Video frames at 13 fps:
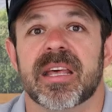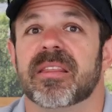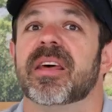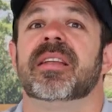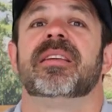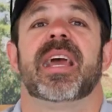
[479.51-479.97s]

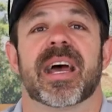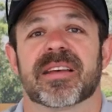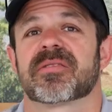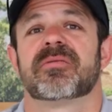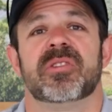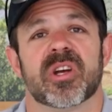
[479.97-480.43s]
then
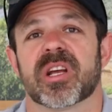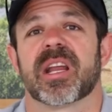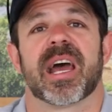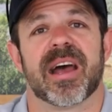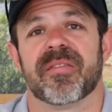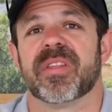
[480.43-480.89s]
yes, you're gonna
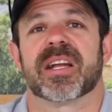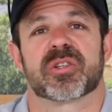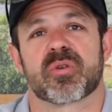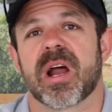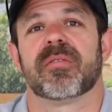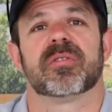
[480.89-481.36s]
have that
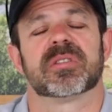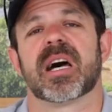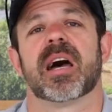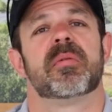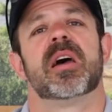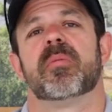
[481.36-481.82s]
travel
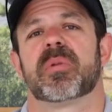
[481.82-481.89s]
time.